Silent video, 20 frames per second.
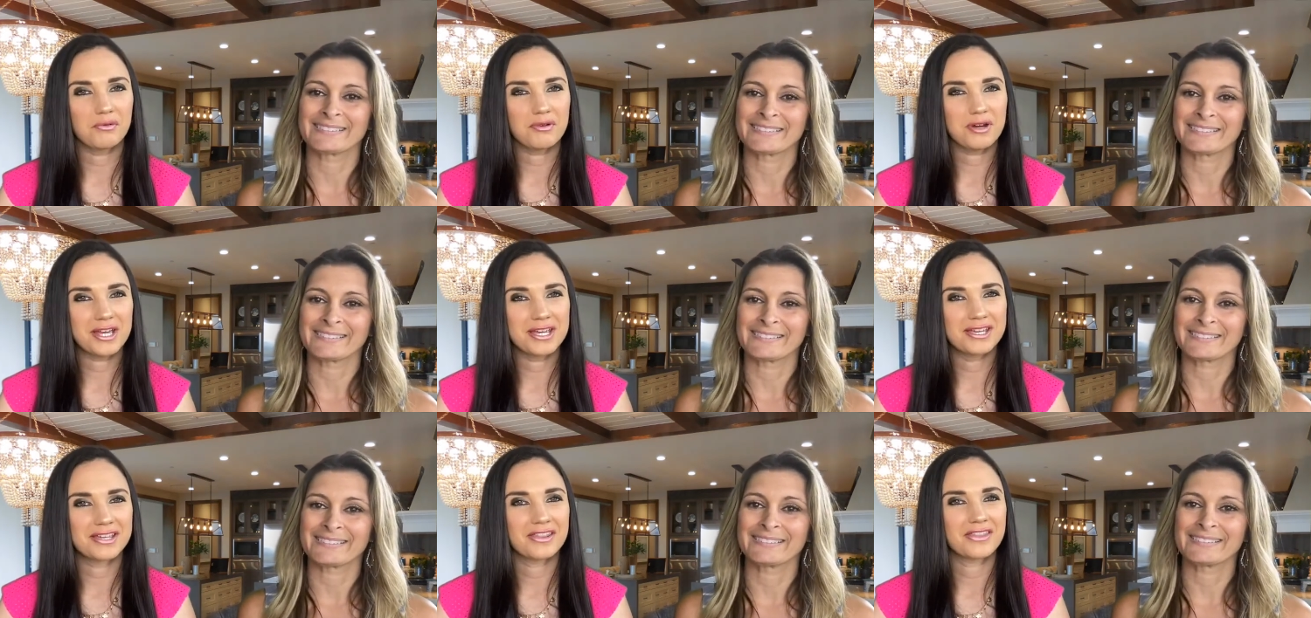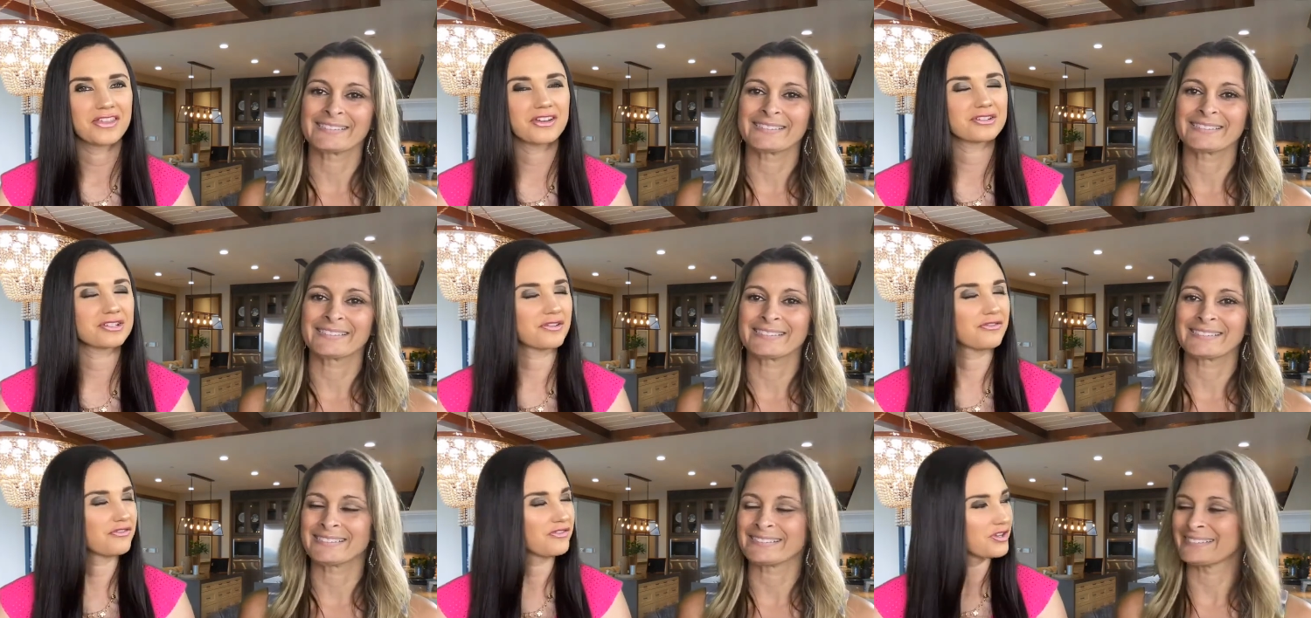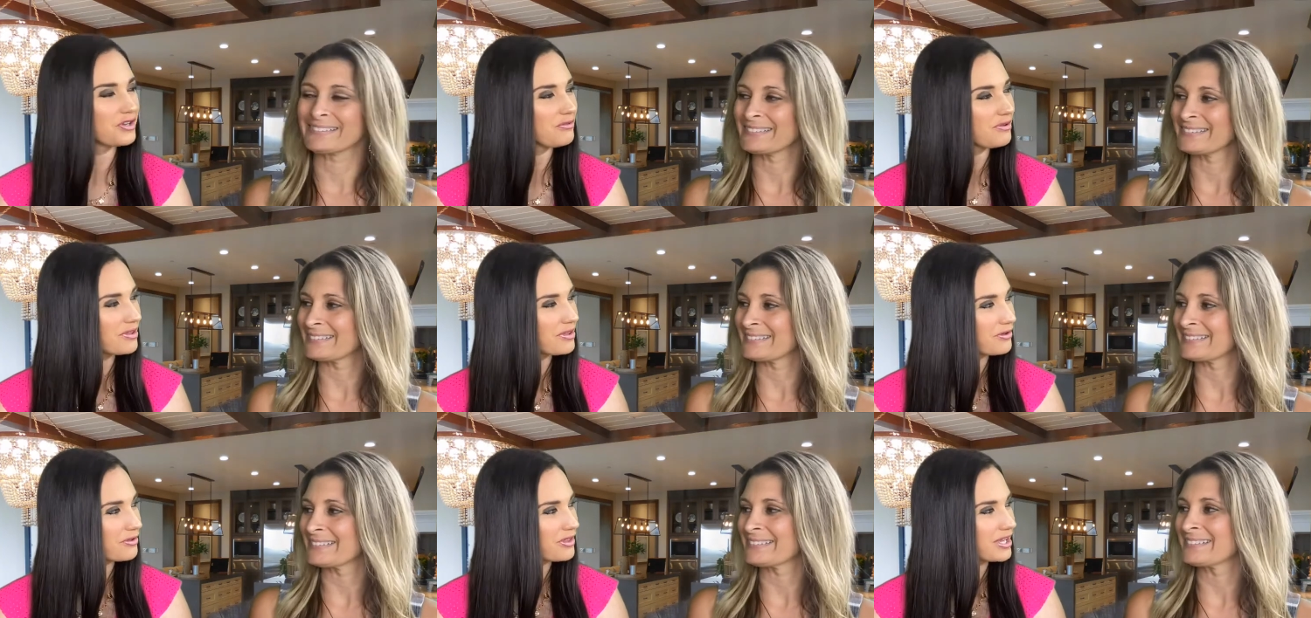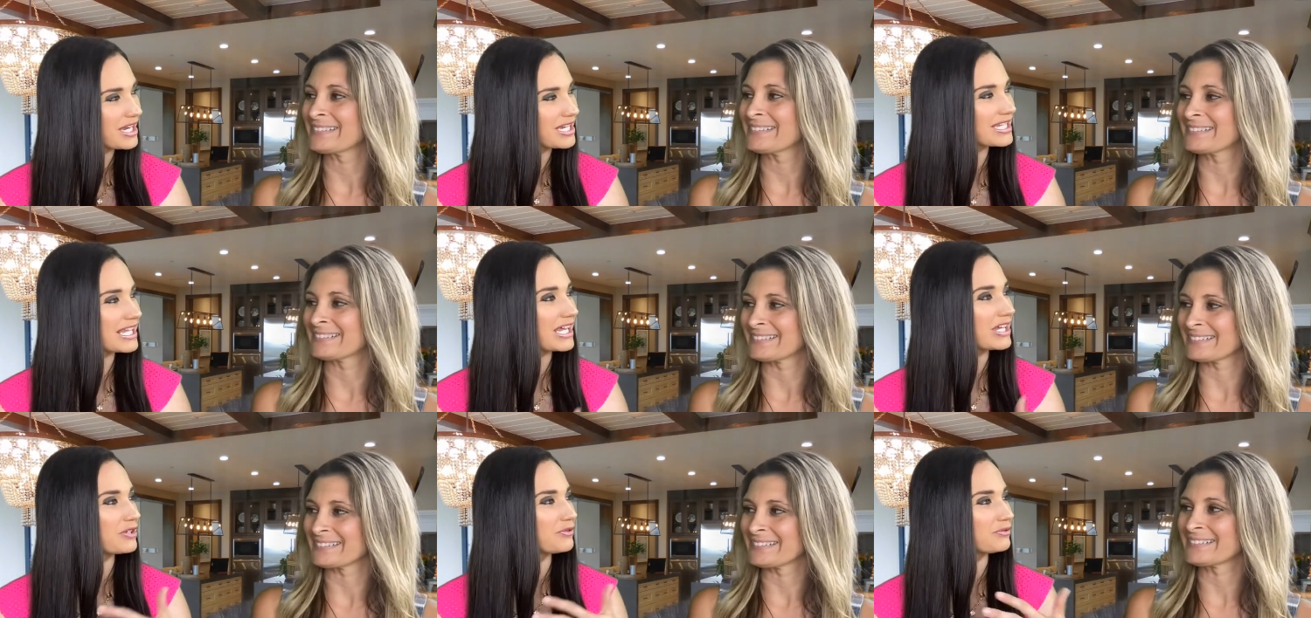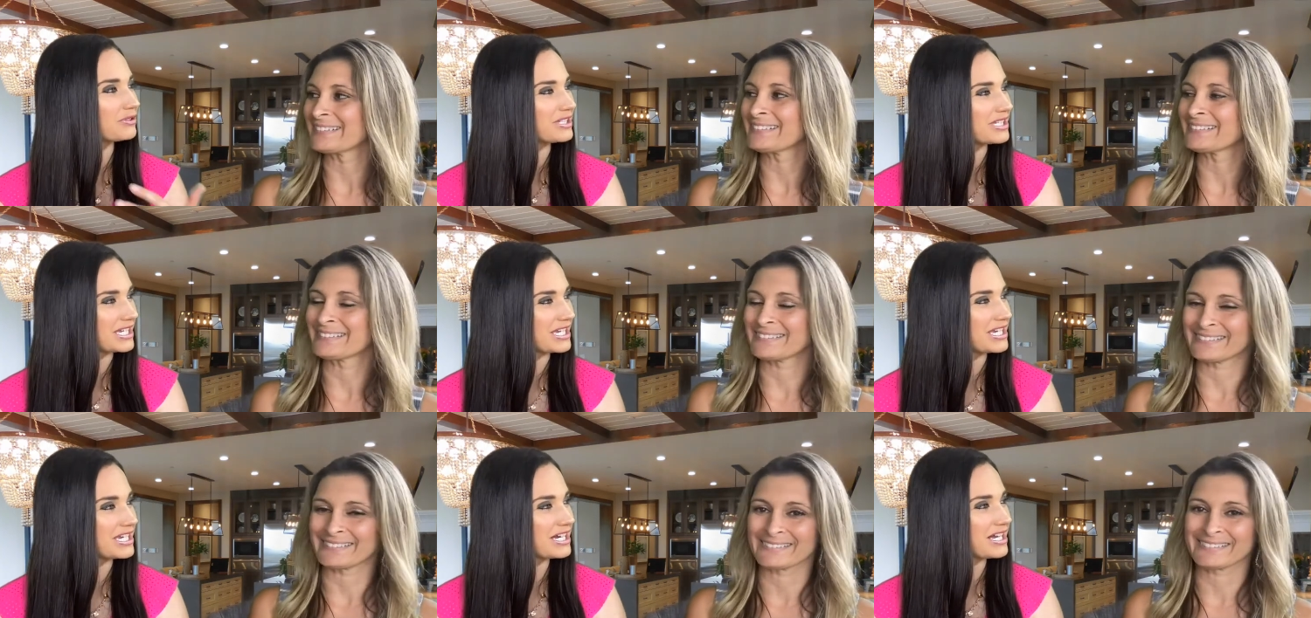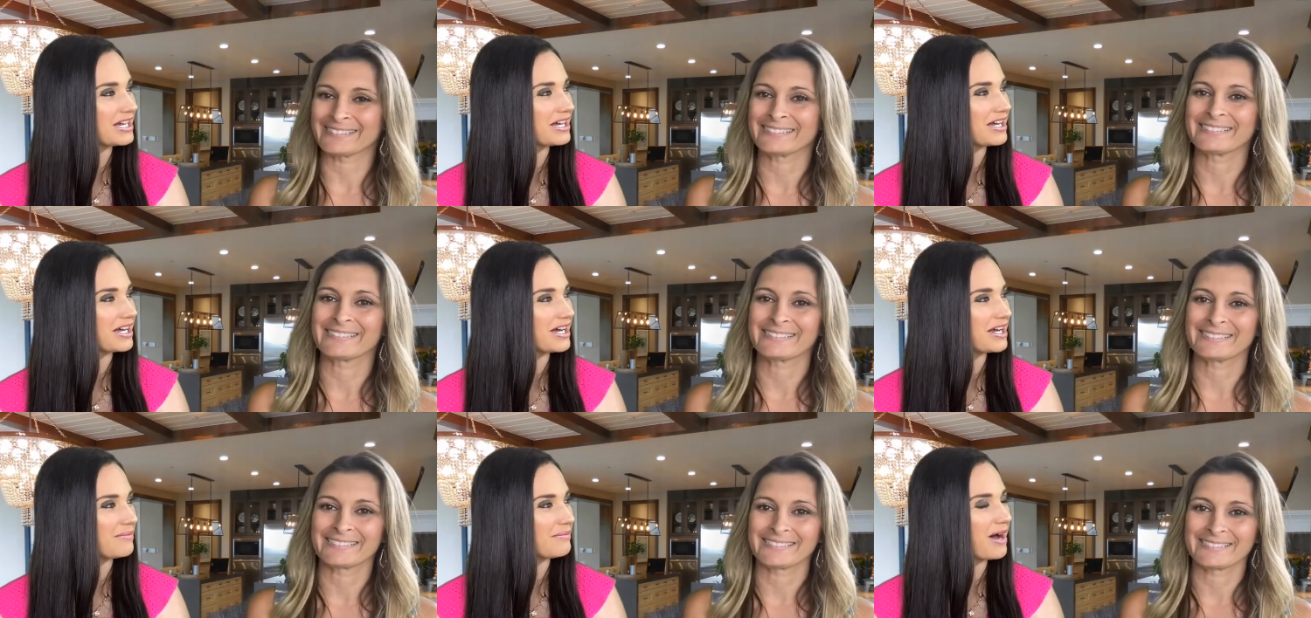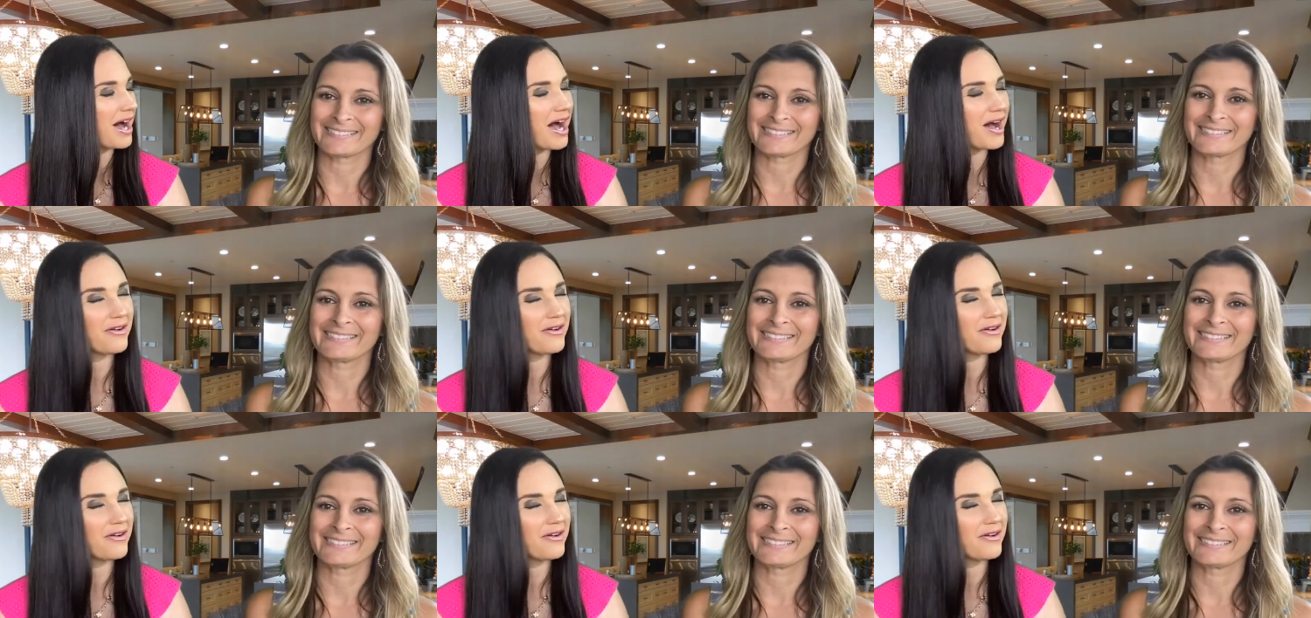Speaker 1: wait, there's a few other things that you'll need um,